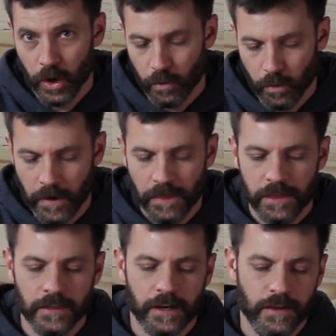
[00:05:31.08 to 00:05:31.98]
One
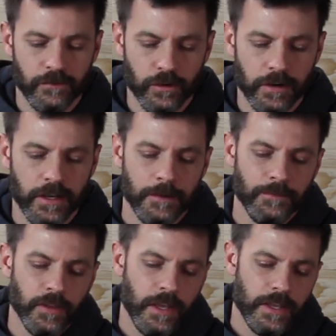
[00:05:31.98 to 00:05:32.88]
thing that I've noted
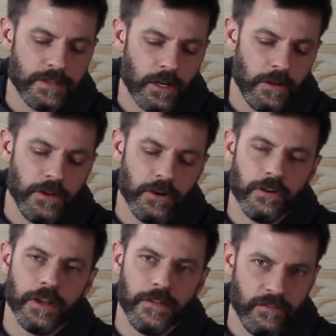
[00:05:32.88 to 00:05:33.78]
is that on the Hero 9,